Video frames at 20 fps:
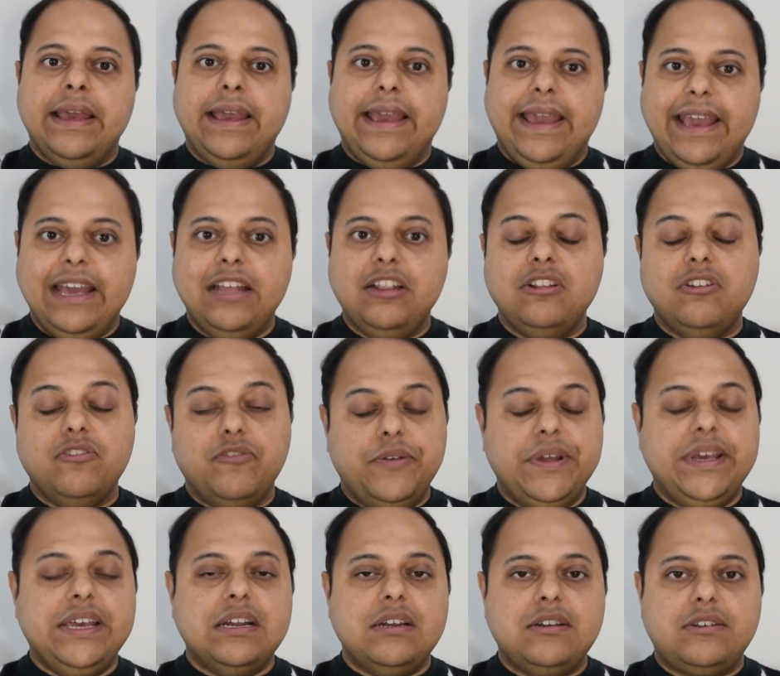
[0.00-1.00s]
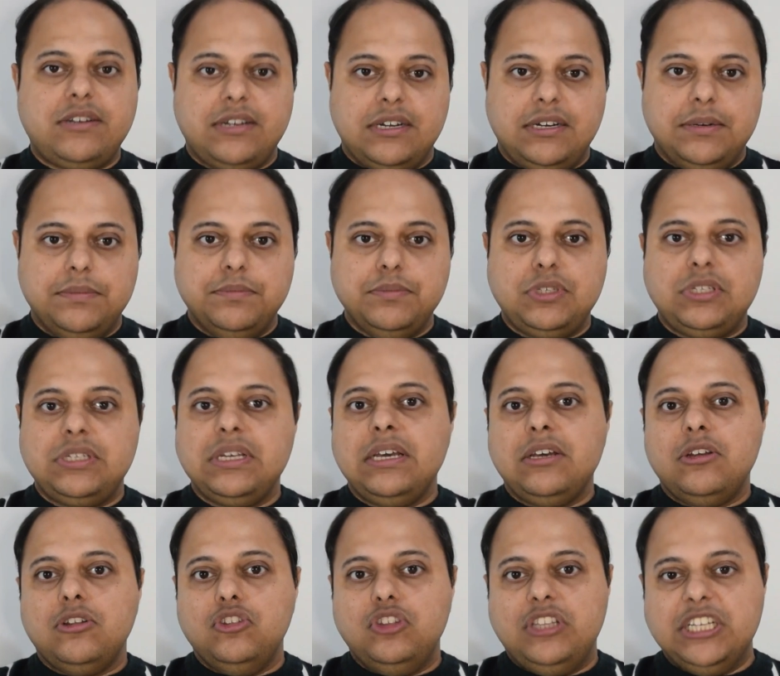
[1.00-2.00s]
In real terms,
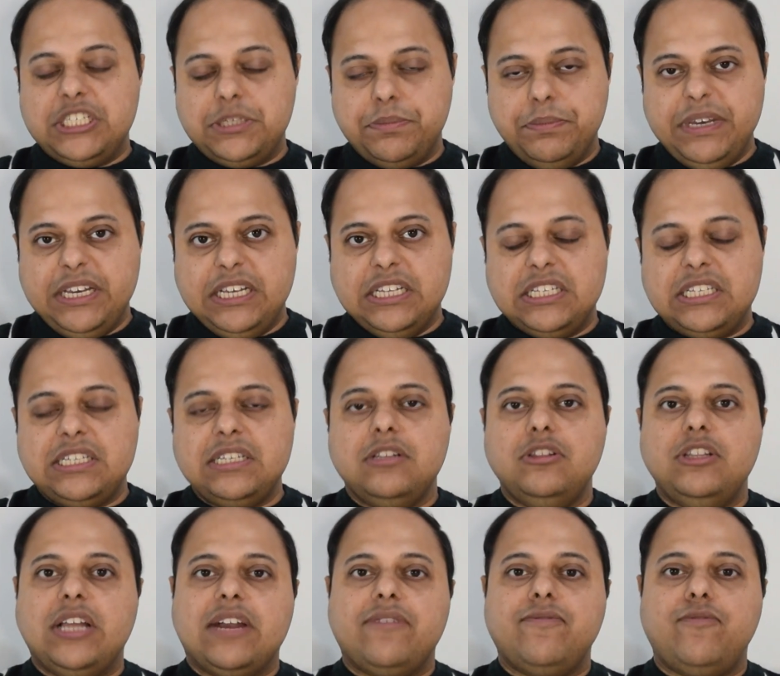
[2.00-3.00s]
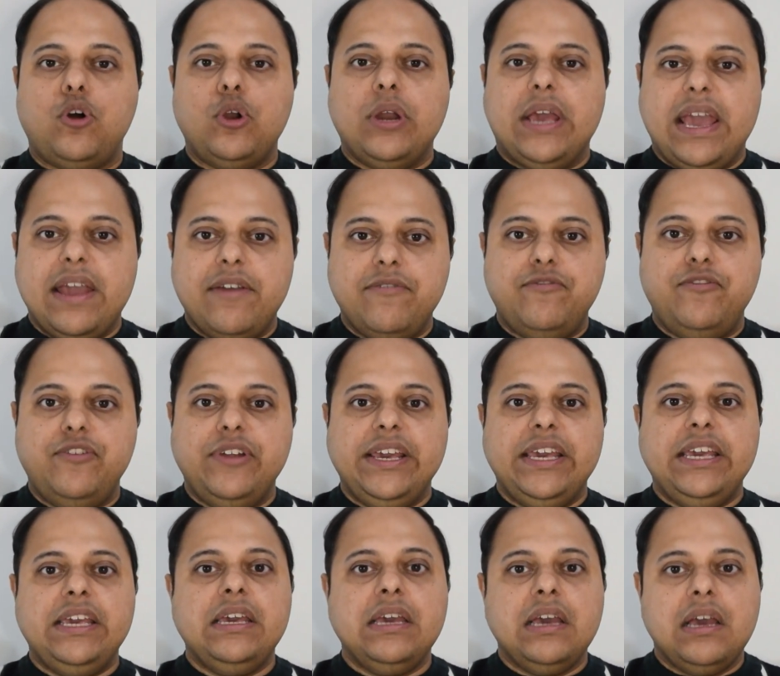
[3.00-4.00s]
this means that for
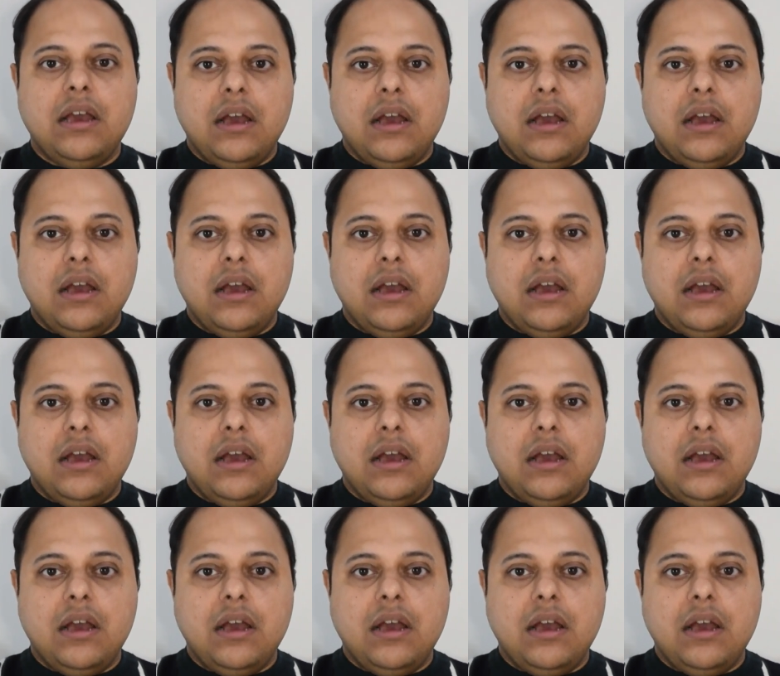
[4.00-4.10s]
every